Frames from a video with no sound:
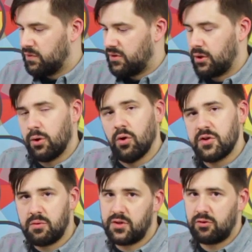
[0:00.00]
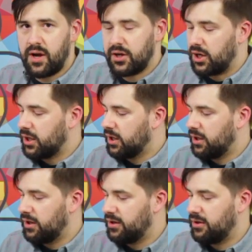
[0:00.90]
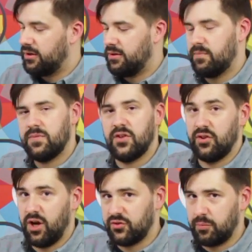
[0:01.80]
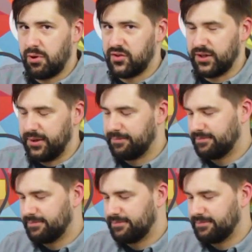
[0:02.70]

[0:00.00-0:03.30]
that'll only run the grinder as long as you're pressing it.